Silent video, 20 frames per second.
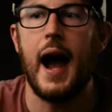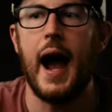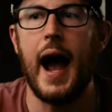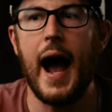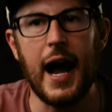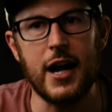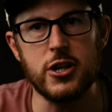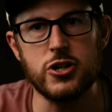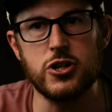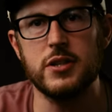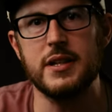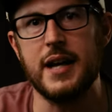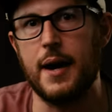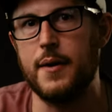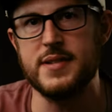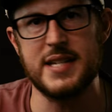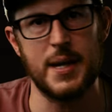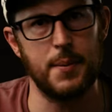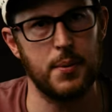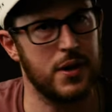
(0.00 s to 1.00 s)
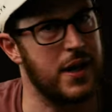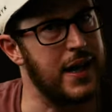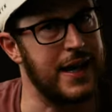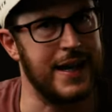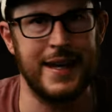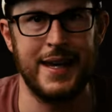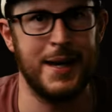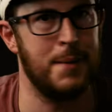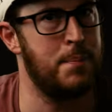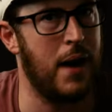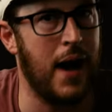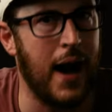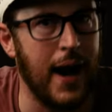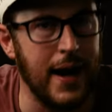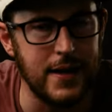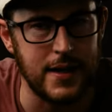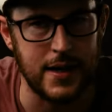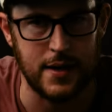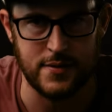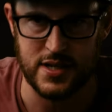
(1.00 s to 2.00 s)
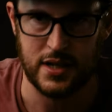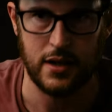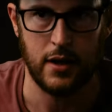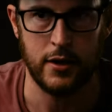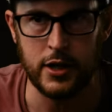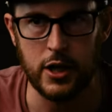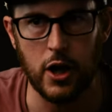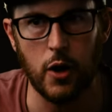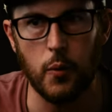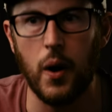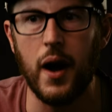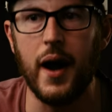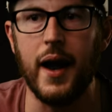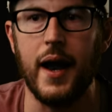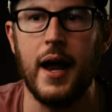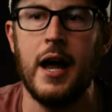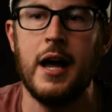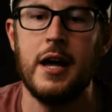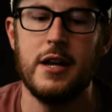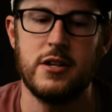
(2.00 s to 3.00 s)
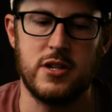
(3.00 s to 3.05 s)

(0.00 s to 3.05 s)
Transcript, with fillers: actually, I was able to get behind it. I was like, oh, you know what?